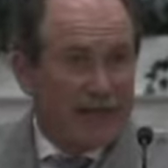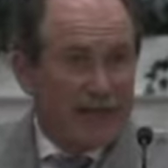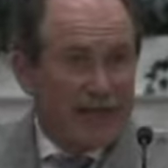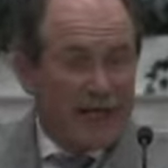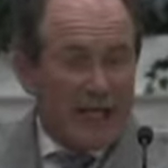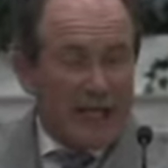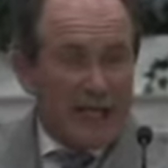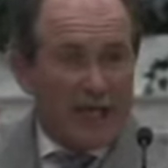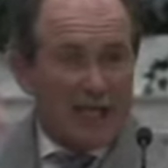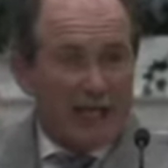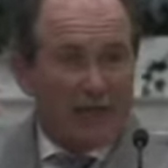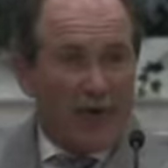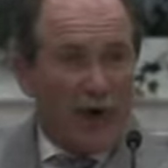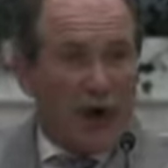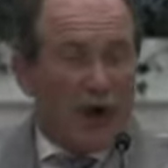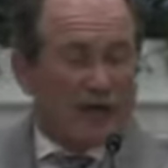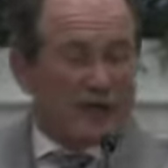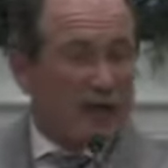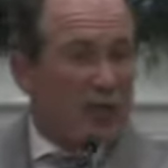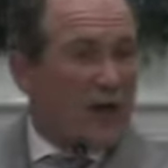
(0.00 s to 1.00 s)
He can
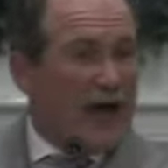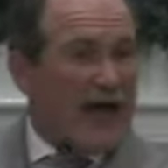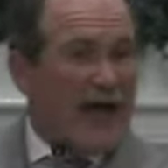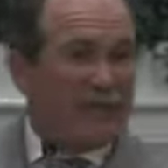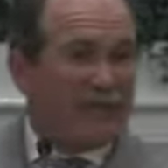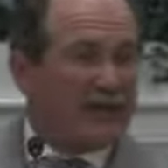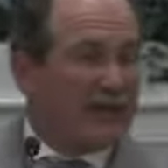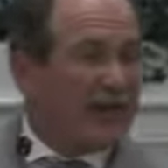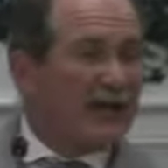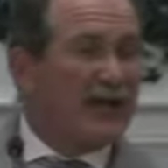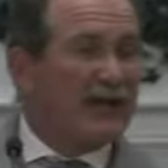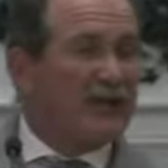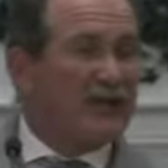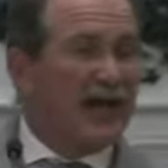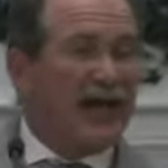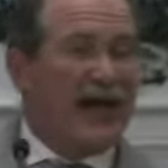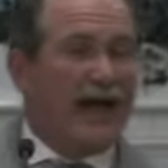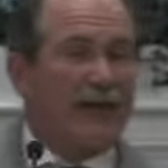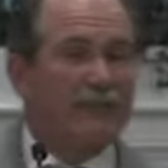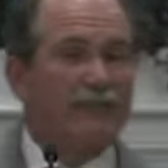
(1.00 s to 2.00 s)
divorce a wife at any
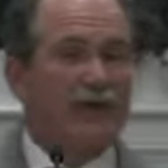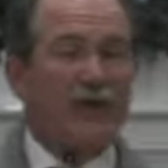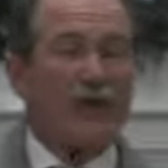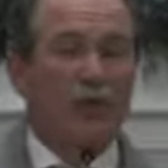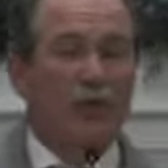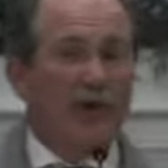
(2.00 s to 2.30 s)
time